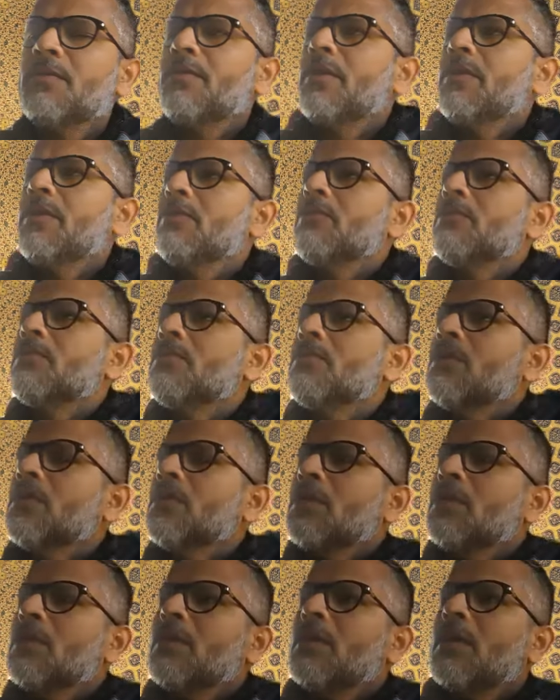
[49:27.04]
thank you.
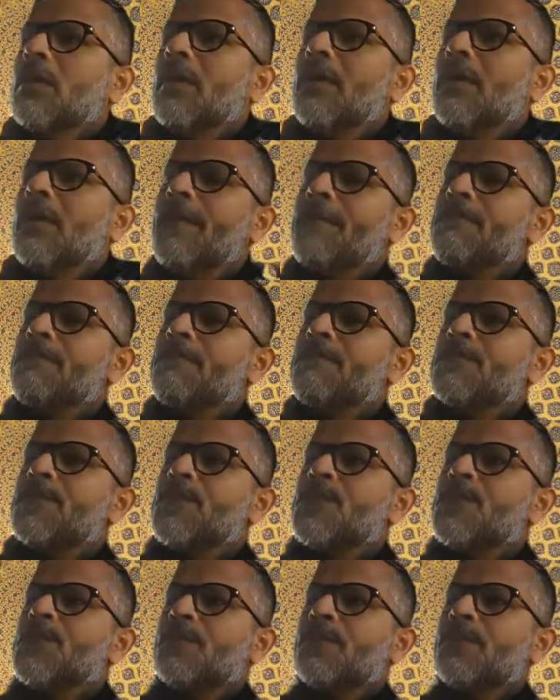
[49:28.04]
And